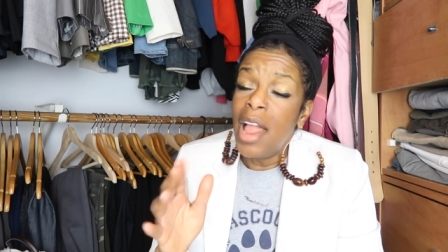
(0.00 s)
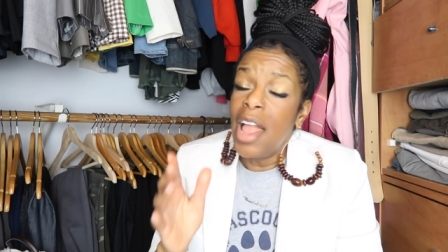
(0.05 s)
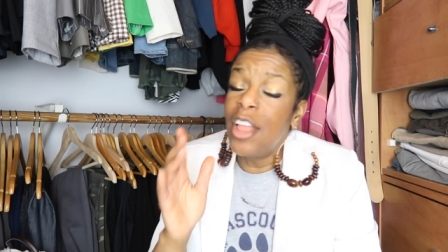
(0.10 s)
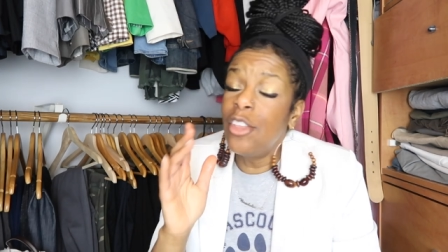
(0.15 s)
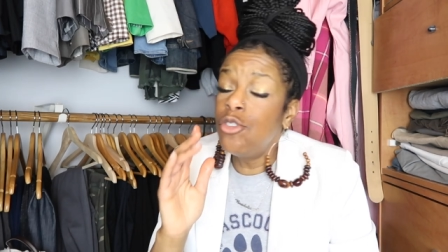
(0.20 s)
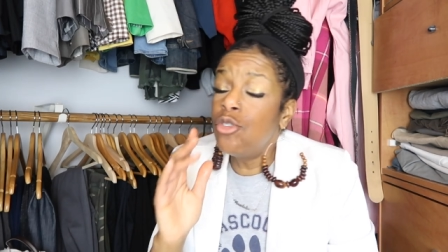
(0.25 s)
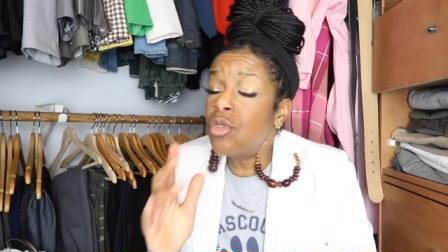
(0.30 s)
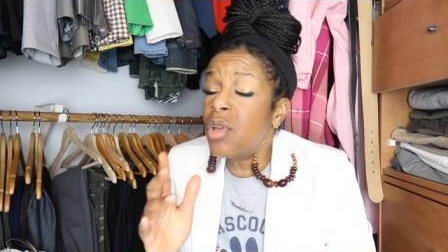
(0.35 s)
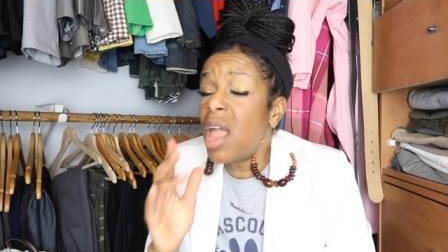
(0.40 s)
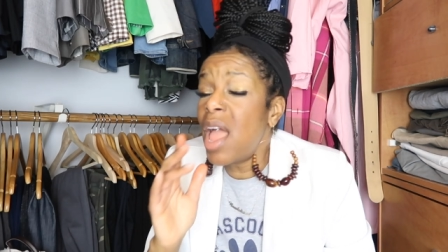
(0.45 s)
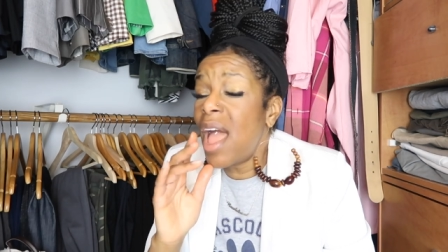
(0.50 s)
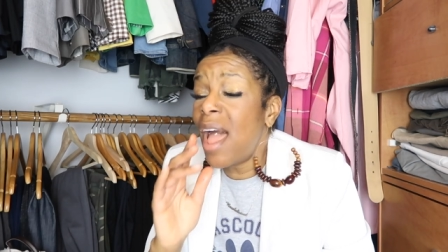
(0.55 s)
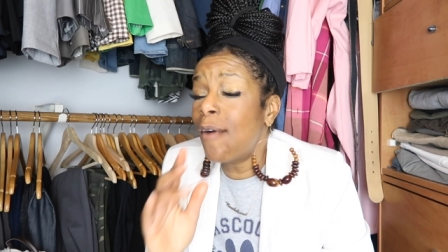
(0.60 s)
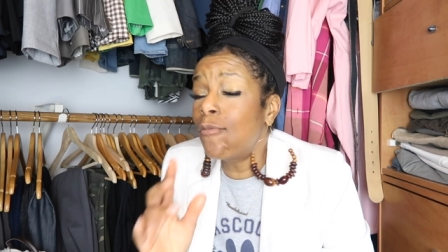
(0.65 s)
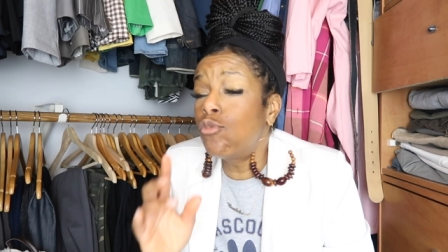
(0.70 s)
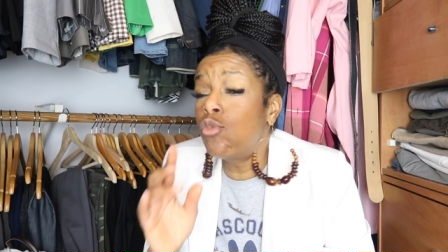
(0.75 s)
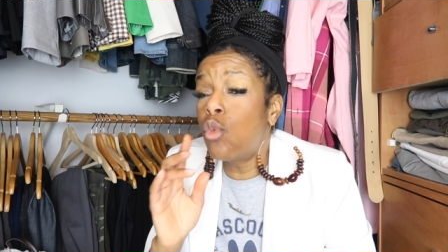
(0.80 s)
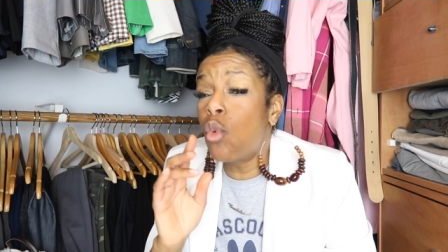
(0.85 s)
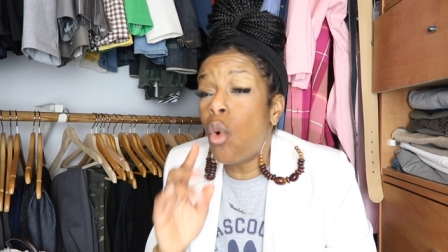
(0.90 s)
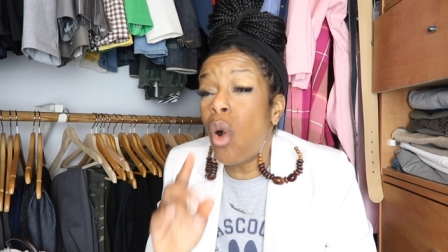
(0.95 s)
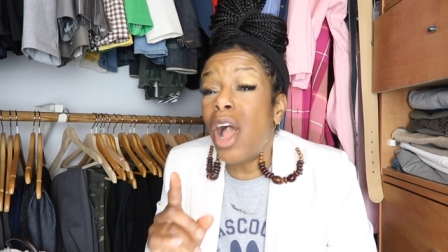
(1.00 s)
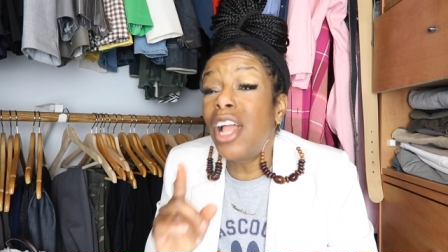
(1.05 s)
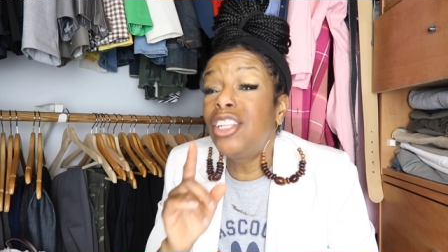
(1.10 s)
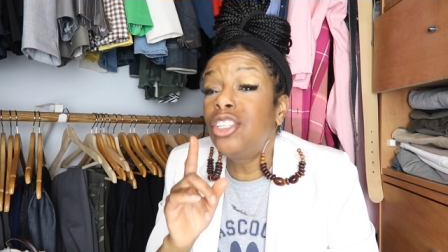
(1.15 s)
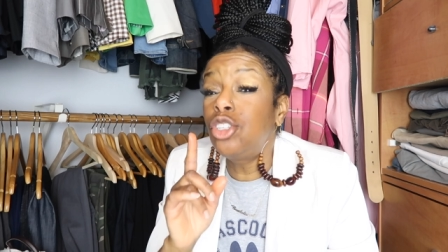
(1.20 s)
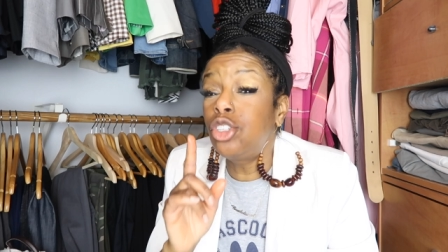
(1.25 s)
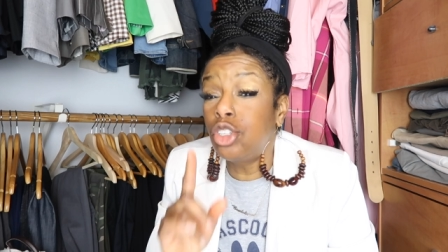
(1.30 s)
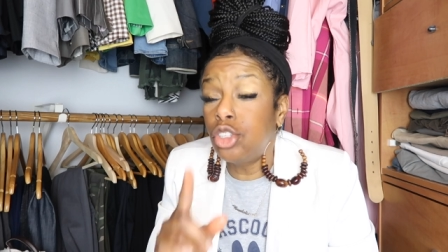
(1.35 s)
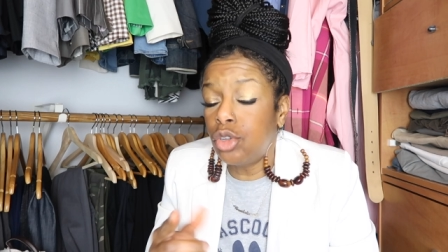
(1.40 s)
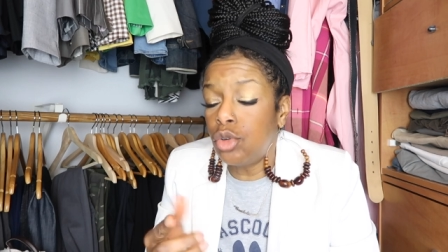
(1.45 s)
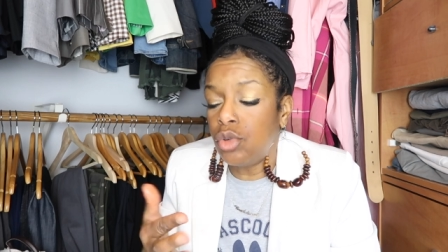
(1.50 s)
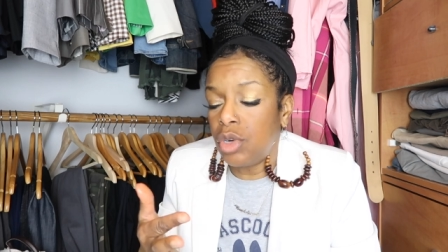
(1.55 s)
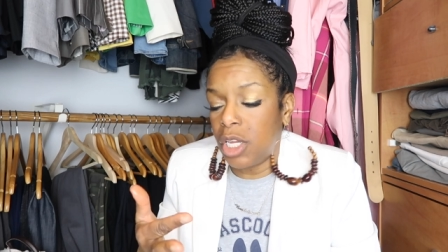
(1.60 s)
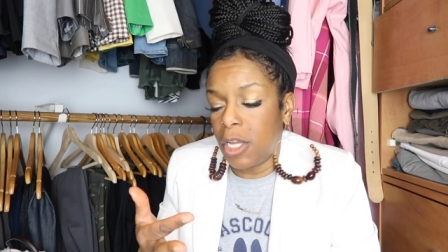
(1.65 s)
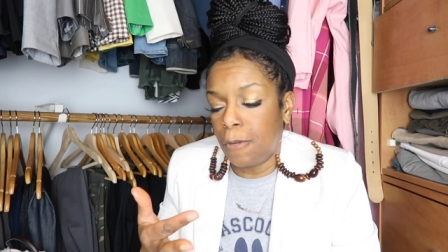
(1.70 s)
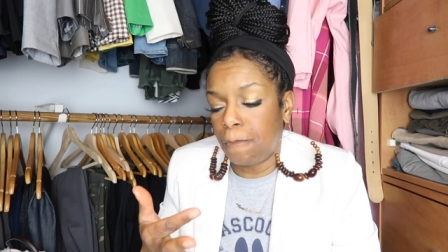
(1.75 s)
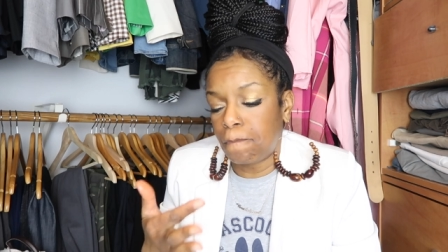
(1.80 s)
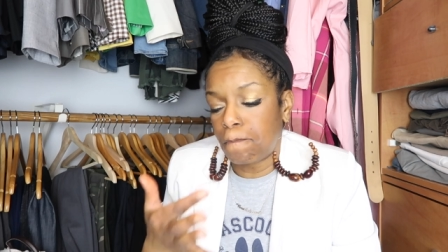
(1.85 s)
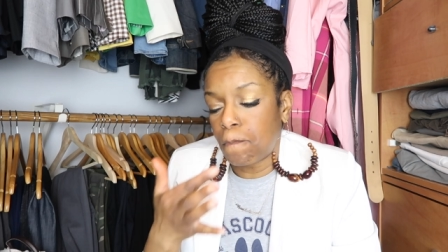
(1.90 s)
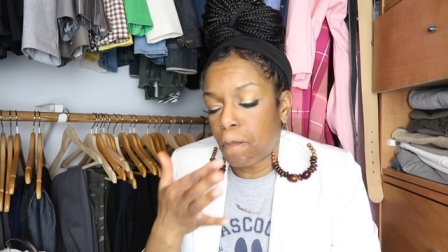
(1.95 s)
And you can have one
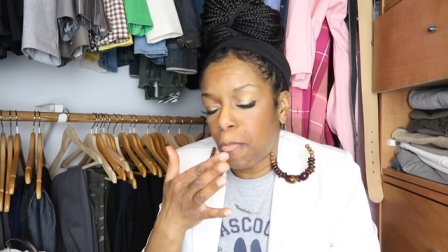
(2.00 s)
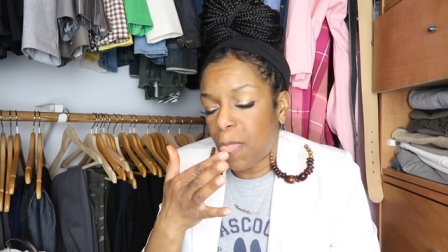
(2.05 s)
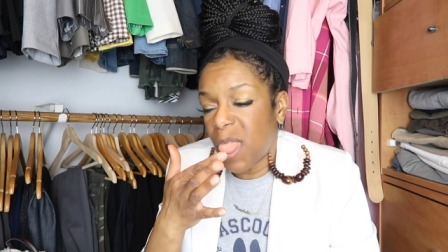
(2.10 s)
student,